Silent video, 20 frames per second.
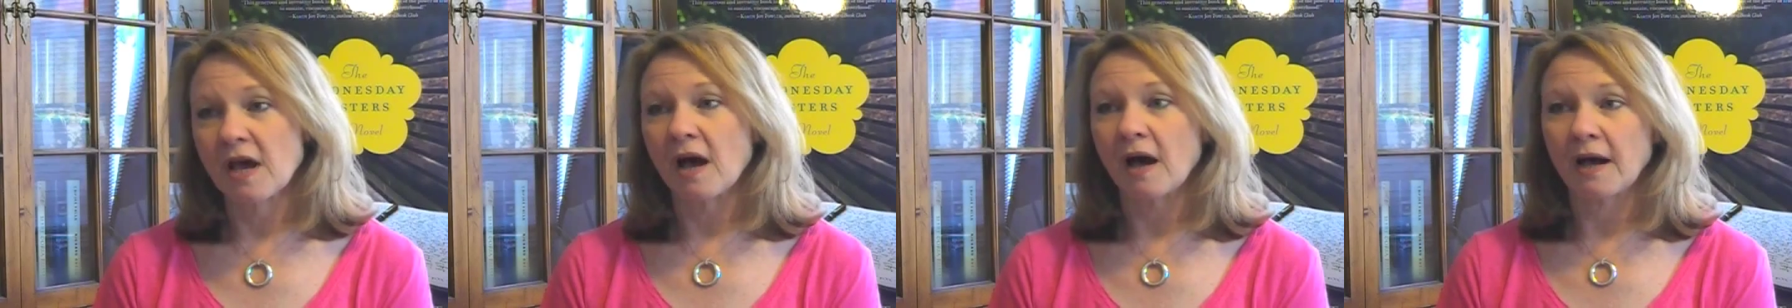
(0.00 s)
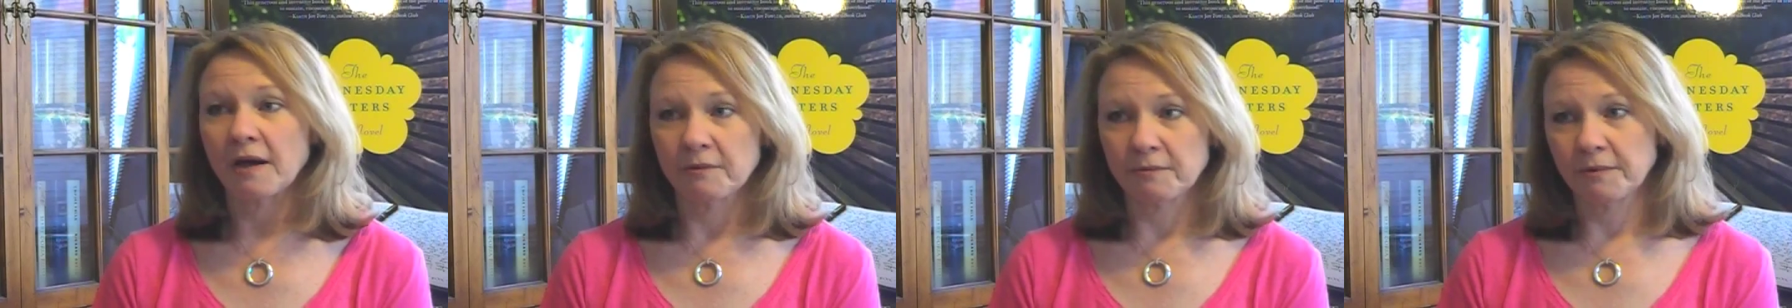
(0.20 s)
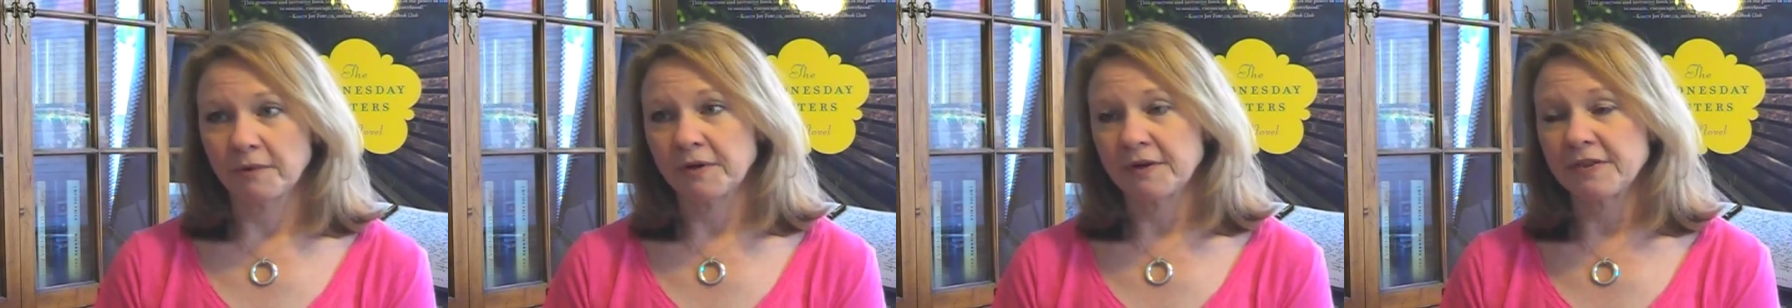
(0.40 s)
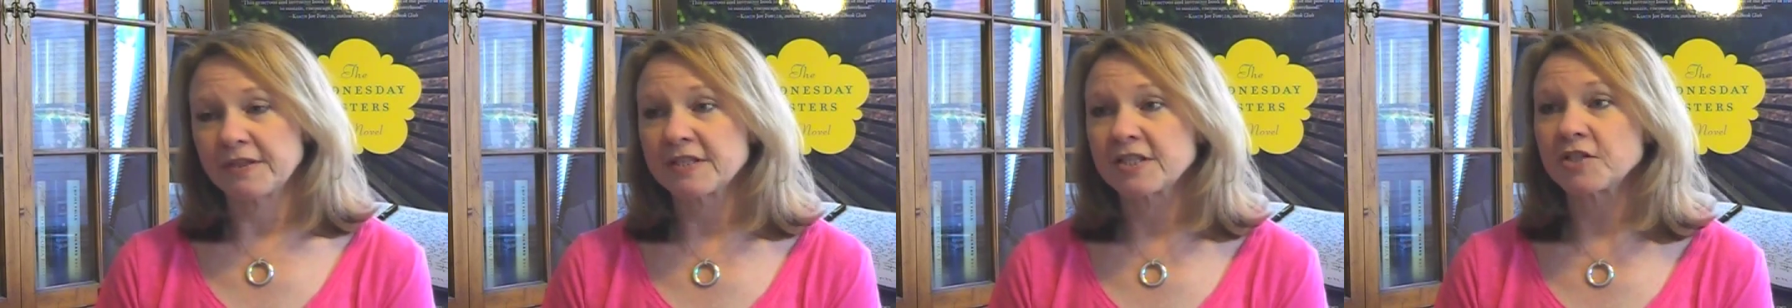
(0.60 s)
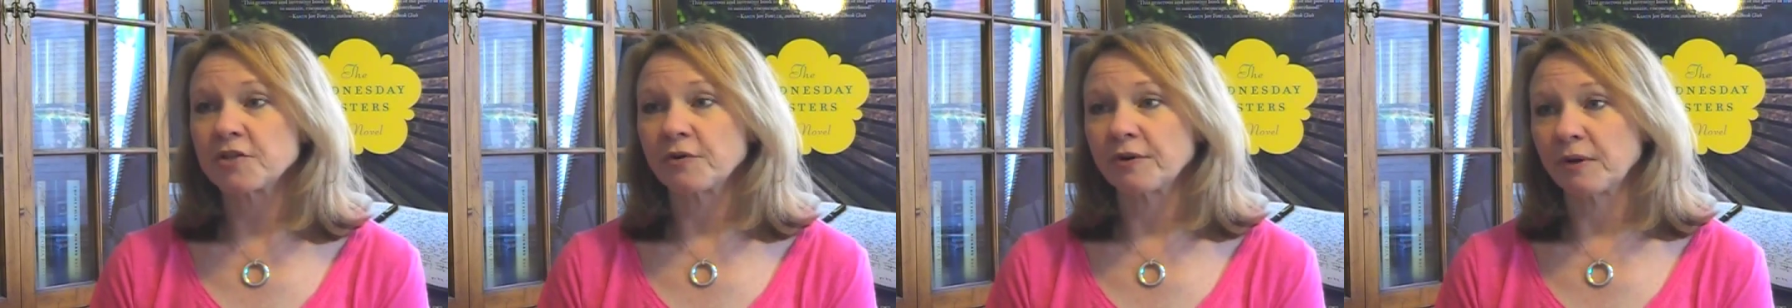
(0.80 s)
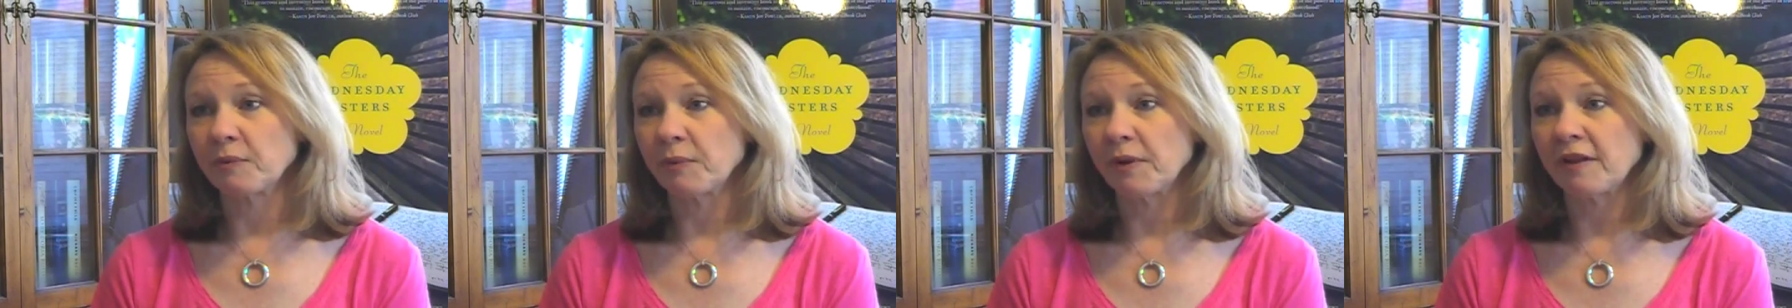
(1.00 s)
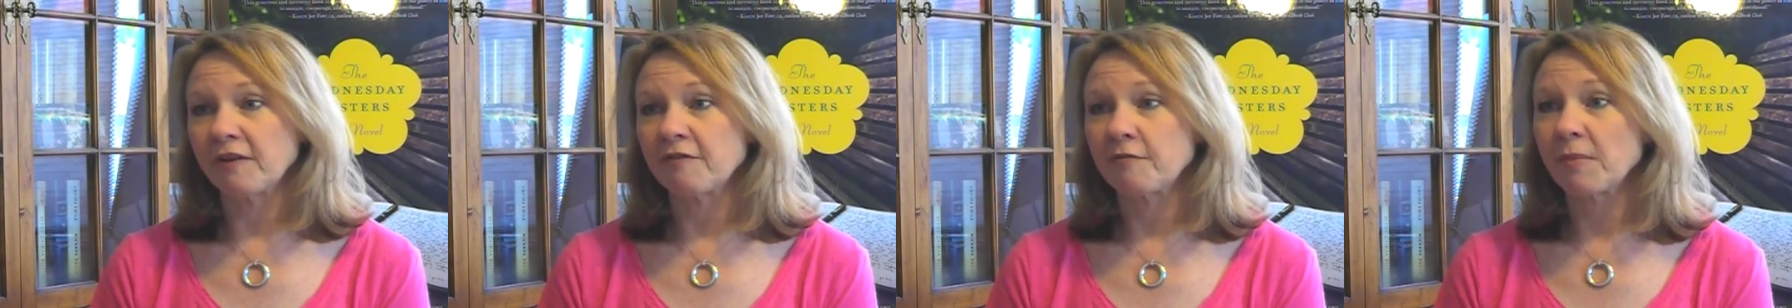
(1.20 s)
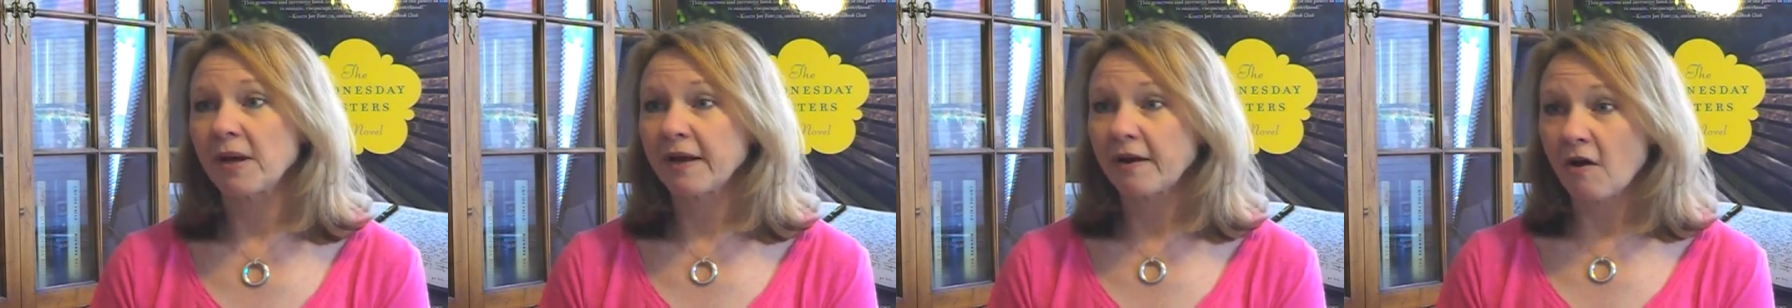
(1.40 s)
I wrote at the steering wheel
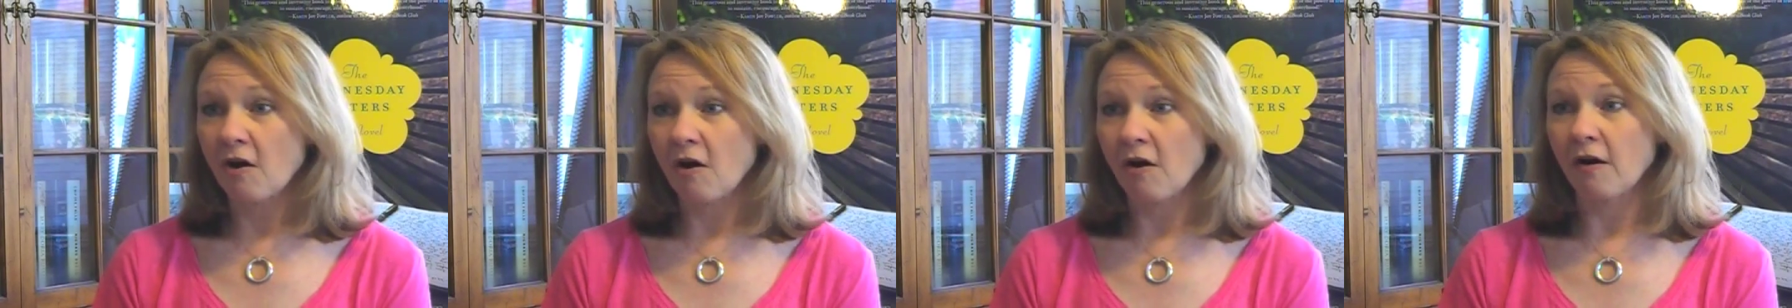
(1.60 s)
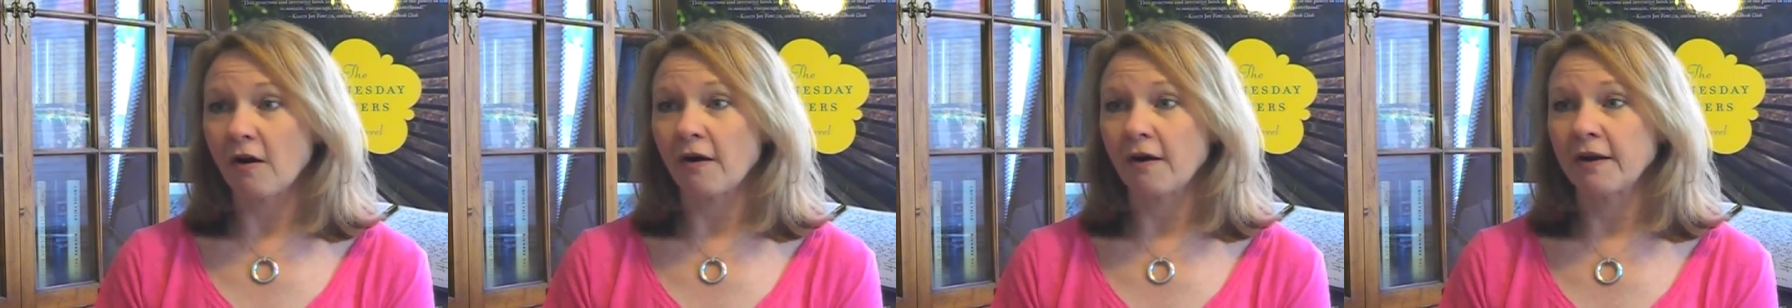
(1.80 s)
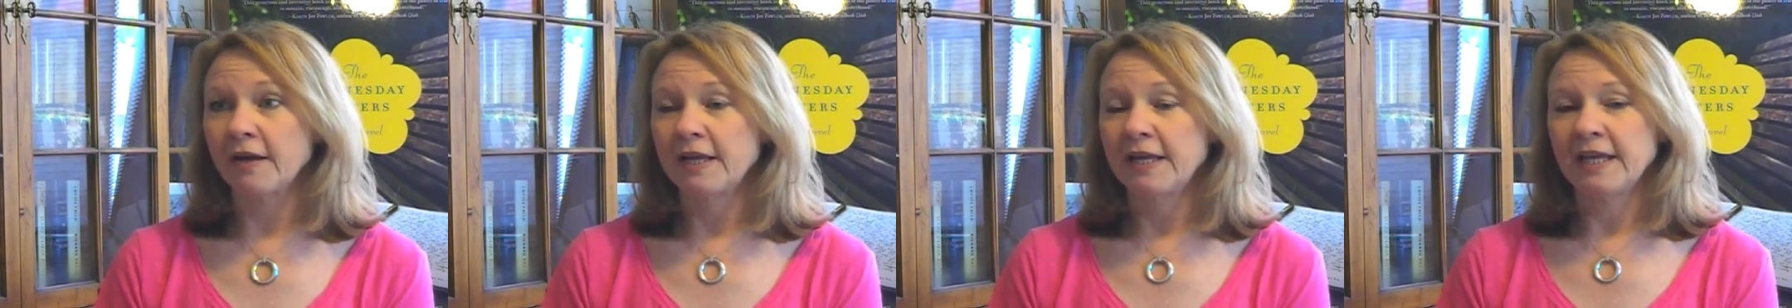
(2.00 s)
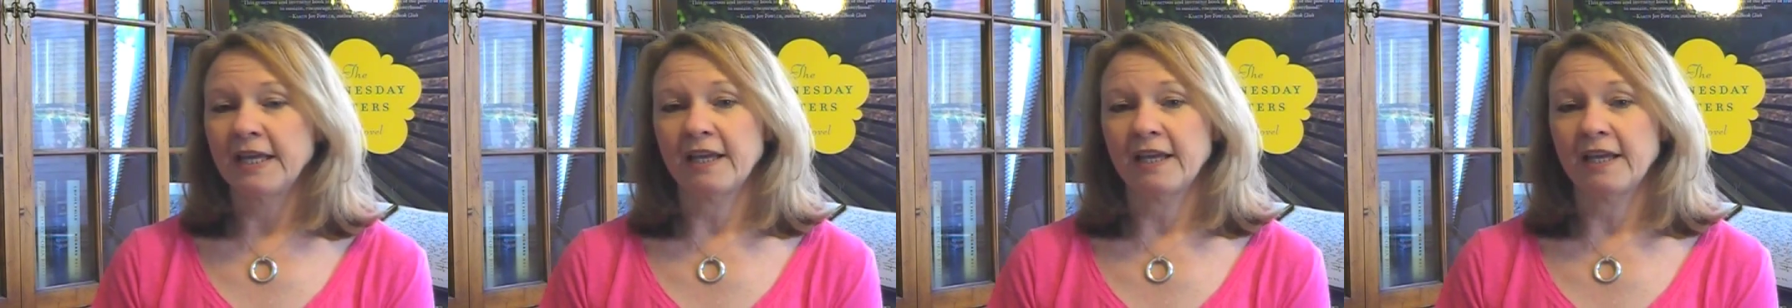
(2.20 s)
of my car